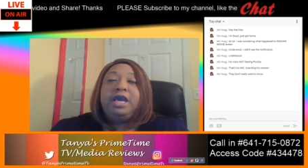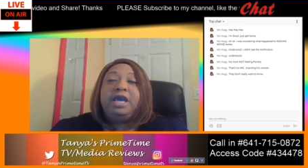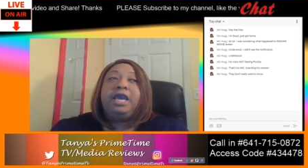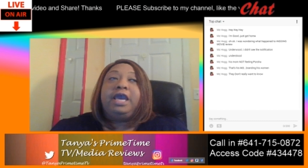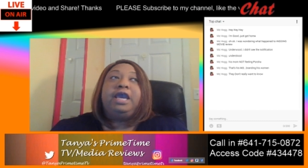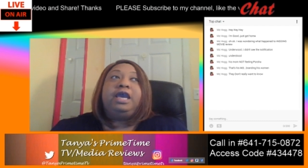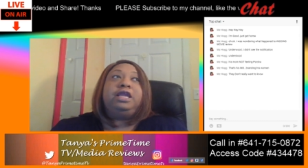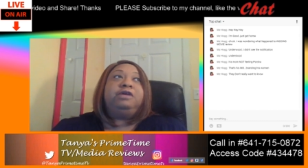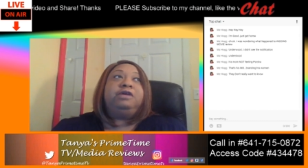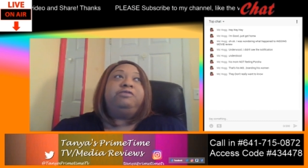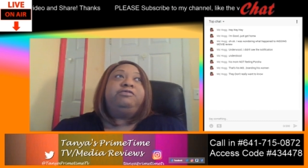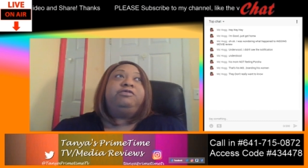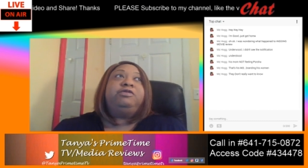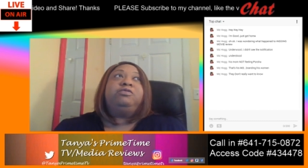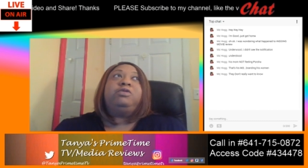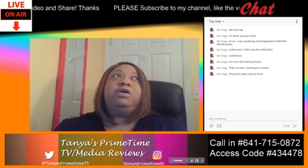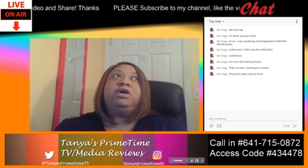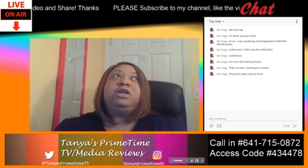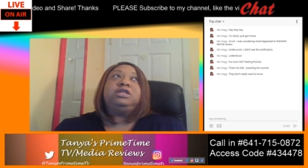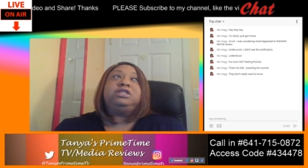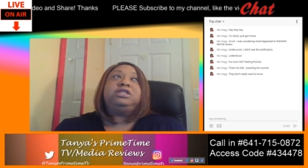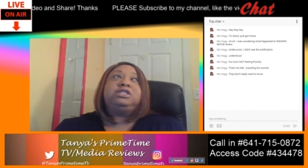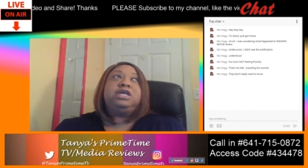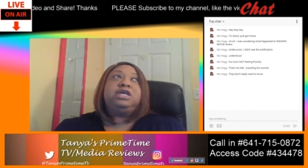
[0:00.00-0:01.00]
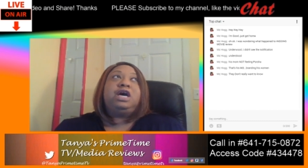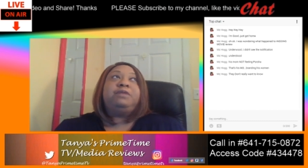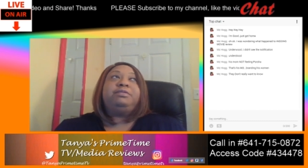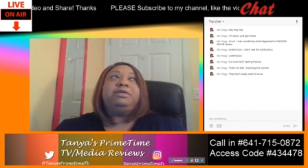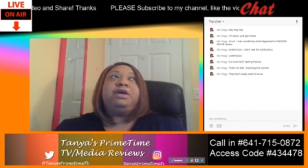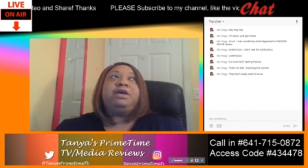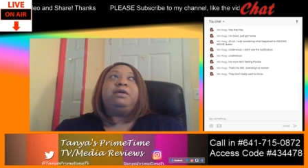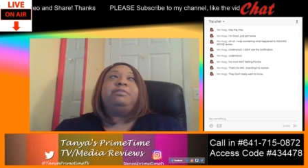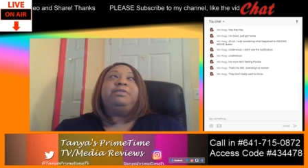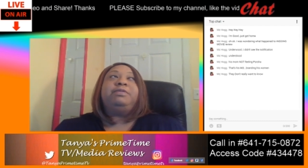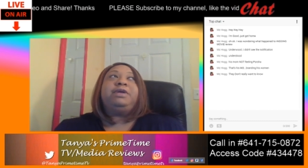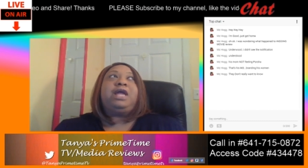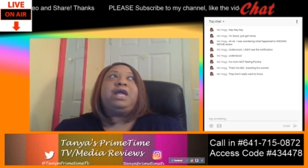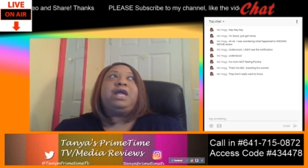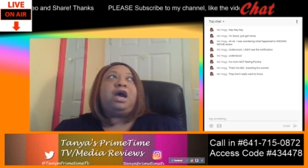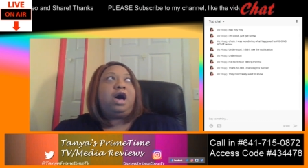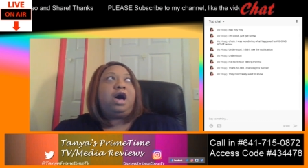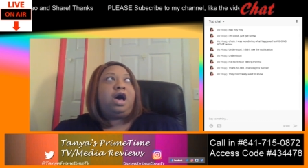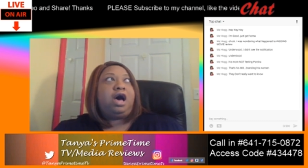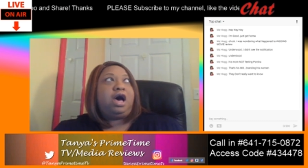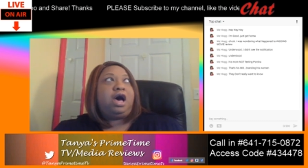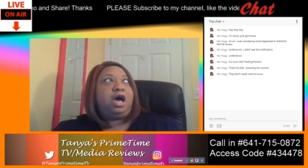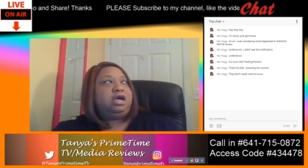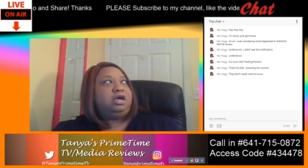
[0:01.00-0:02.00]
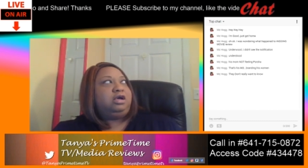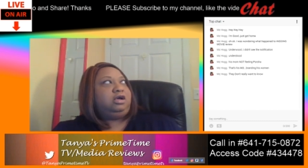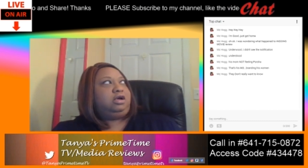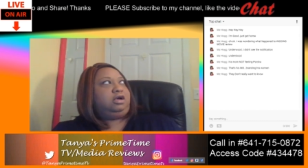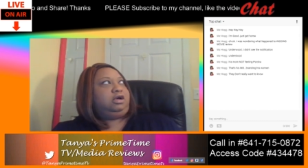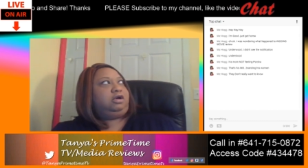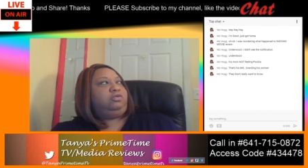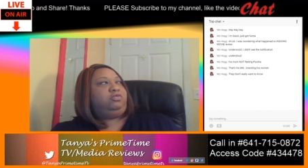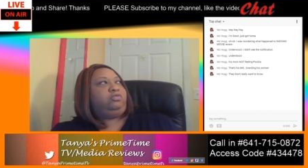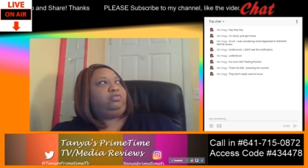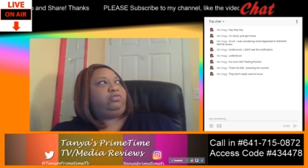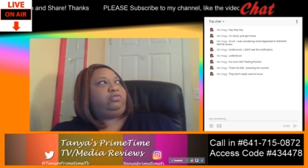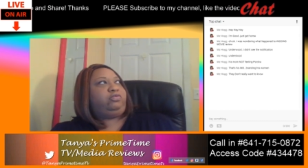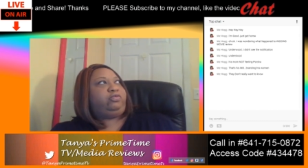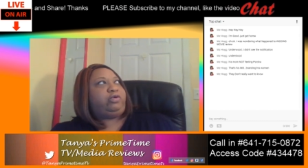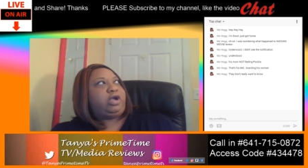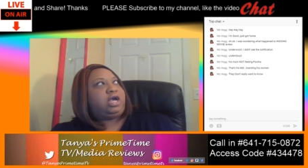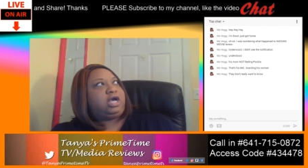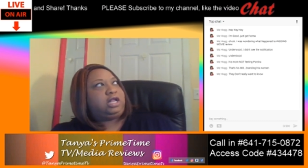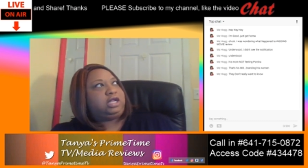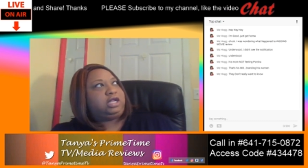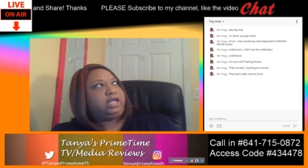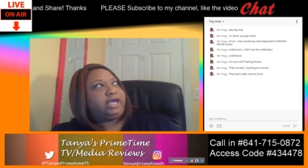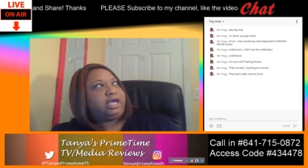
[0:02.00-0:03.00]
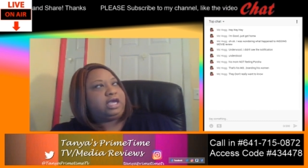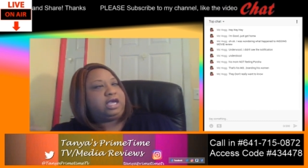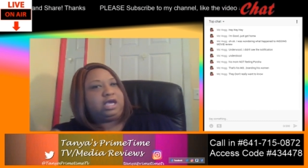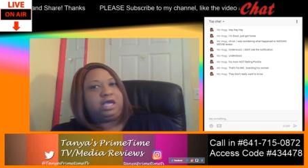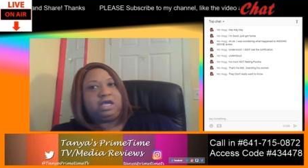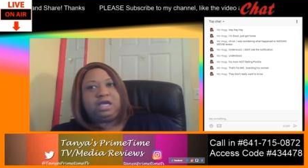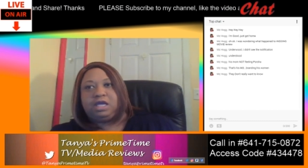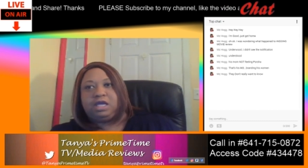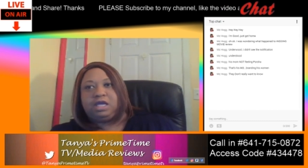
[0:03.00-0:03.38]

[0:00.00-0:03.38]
And if you were to tell me, I'll be like, oh, really?